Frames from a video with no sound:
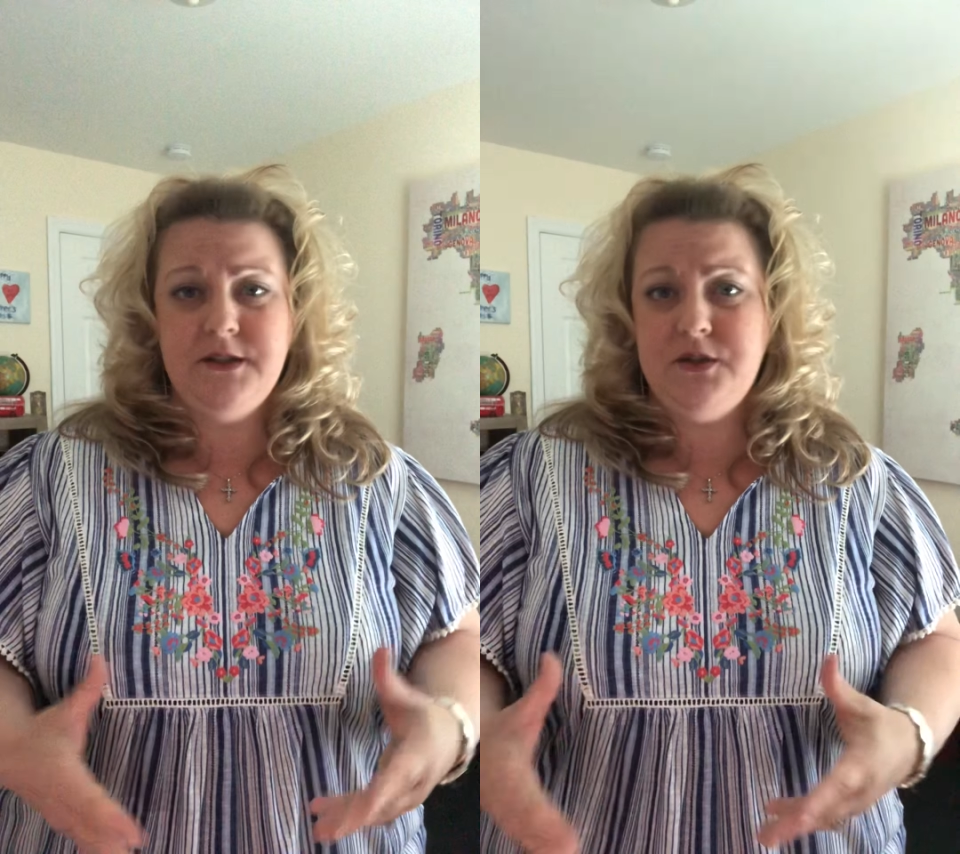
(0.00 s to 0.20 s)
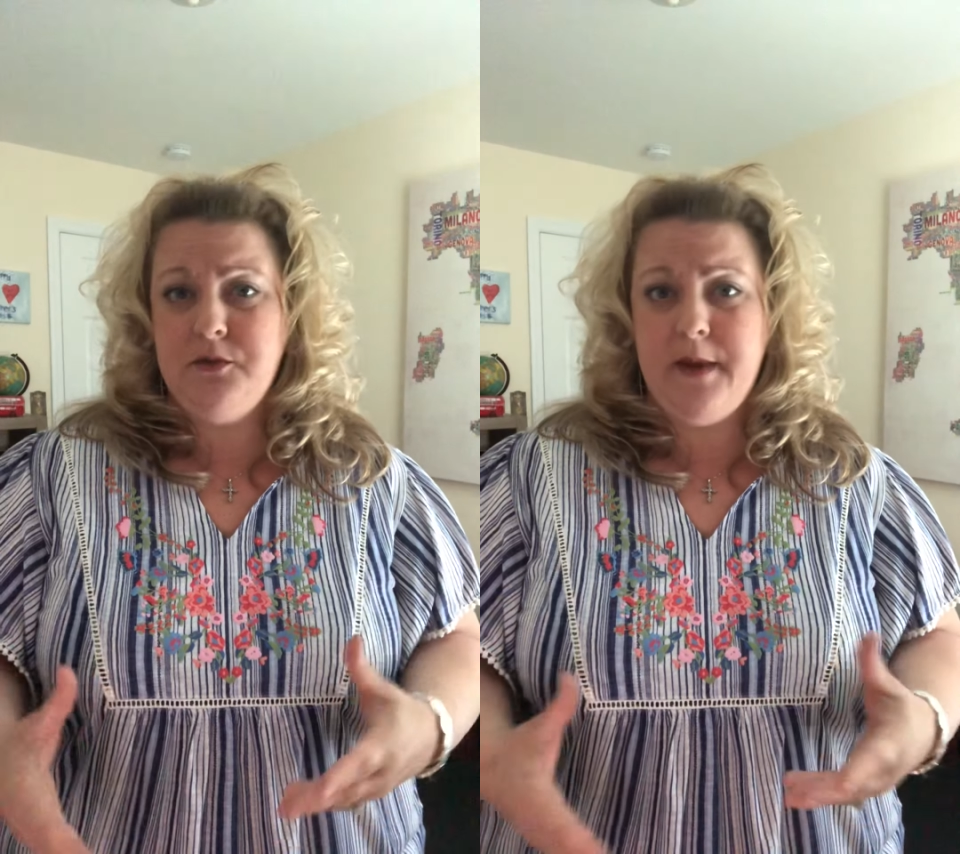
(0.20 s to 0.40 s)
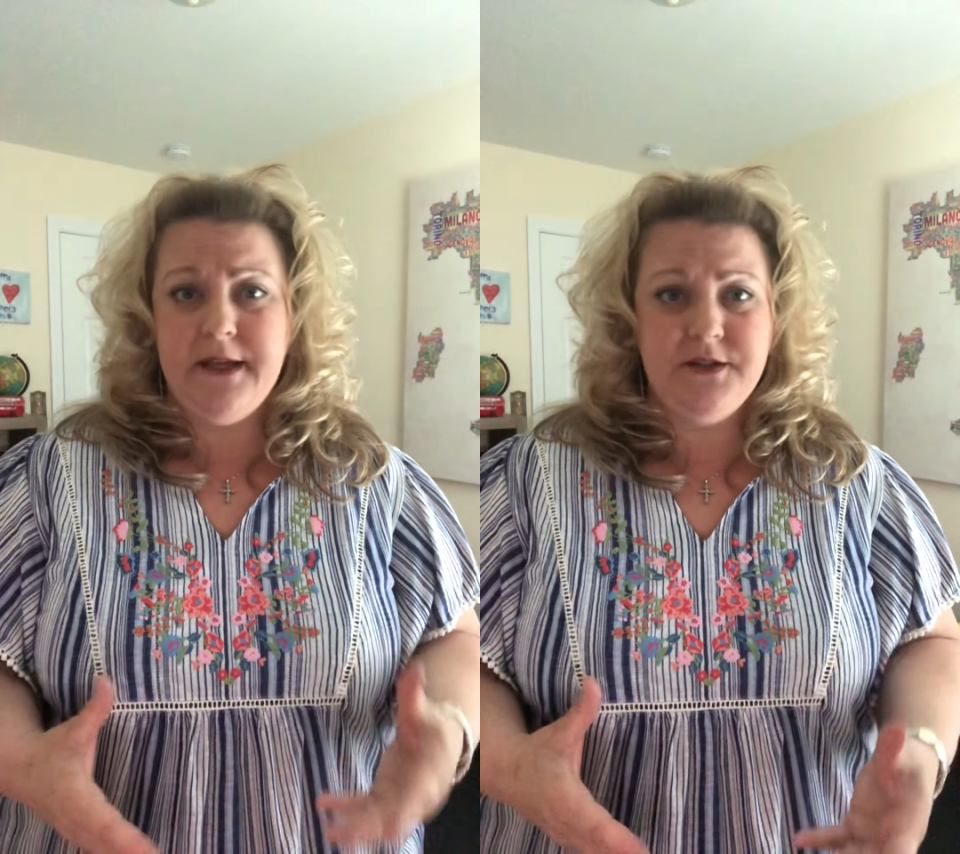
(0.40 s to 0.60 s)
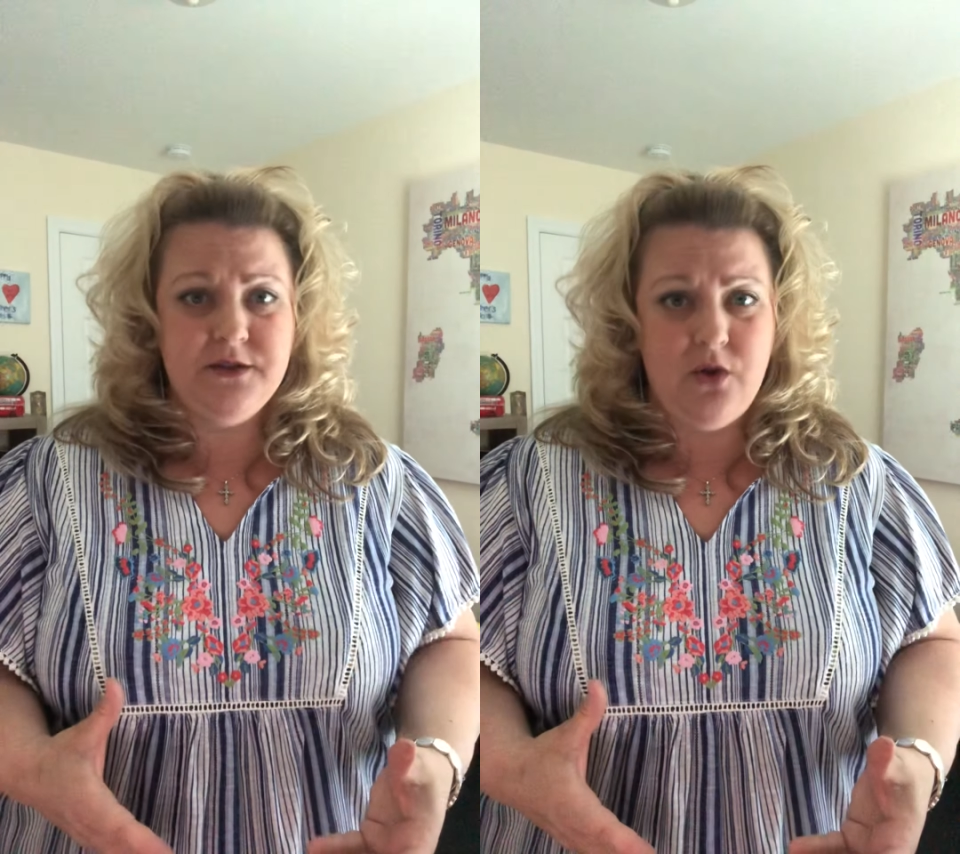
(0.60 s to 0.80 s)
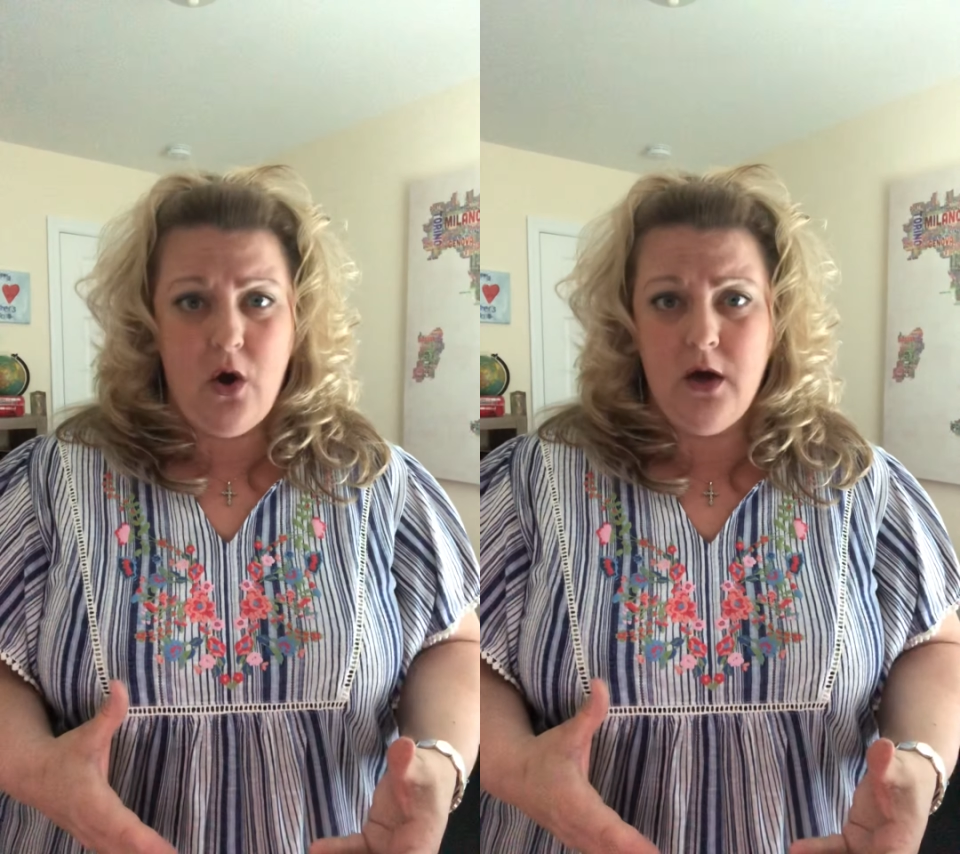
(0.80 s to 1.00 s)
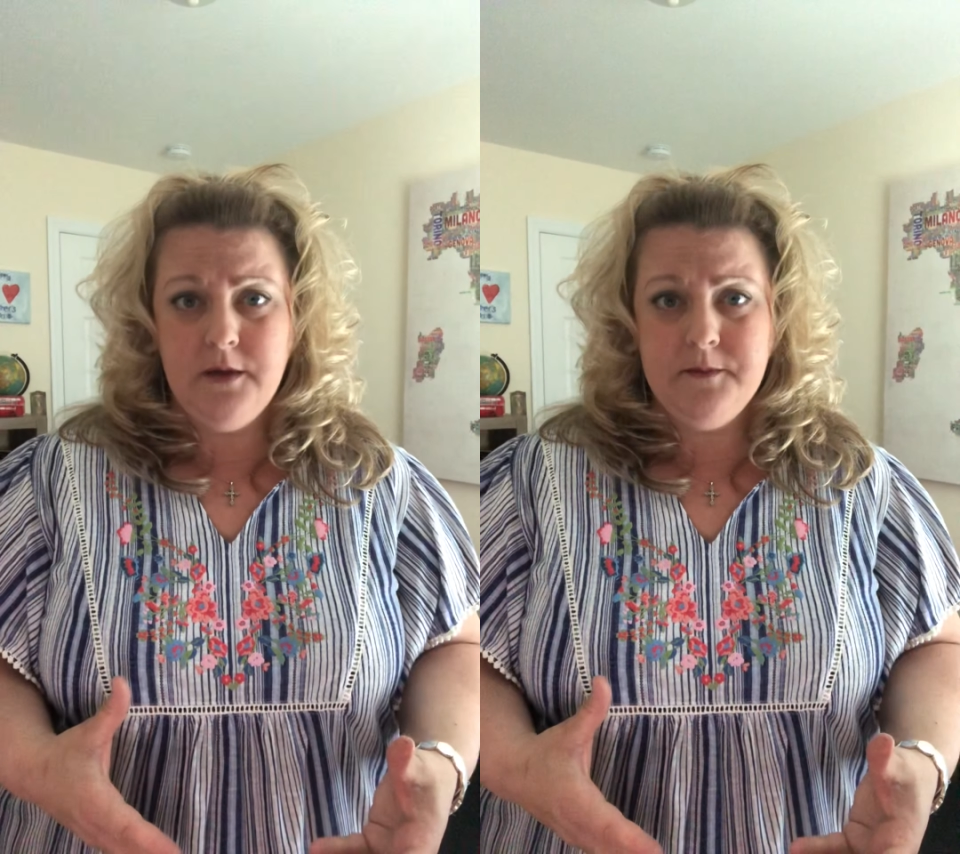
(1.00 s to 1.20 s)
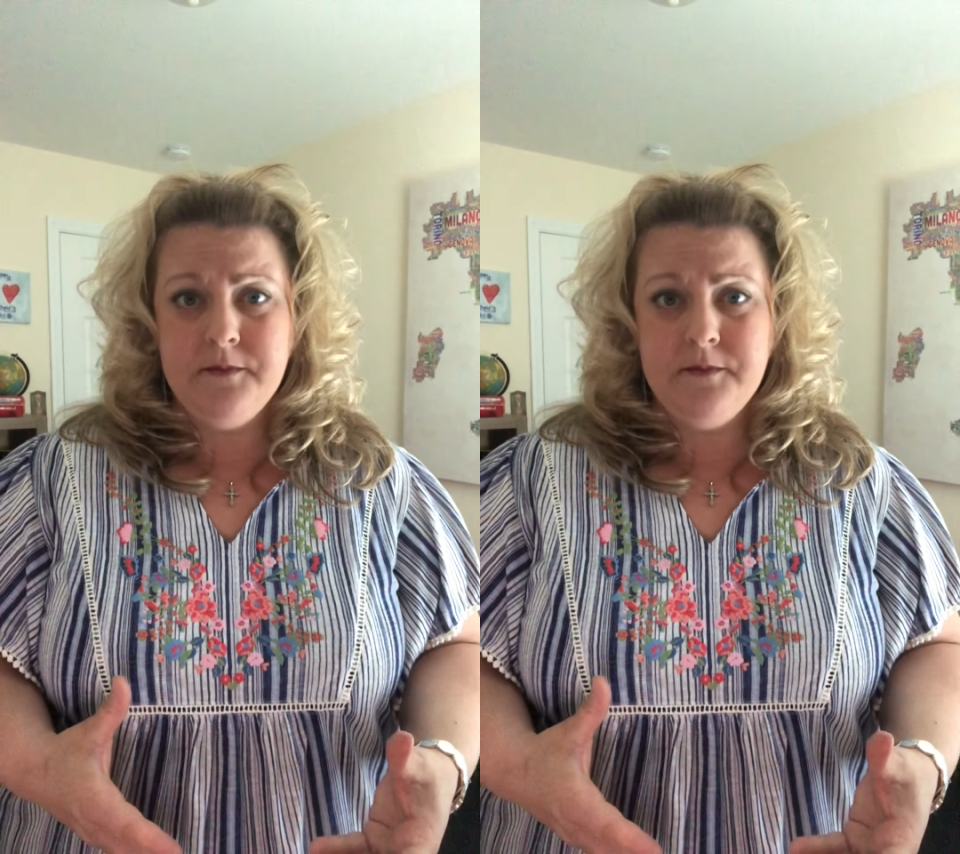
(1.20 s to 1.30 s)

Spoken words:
to 2 pages long,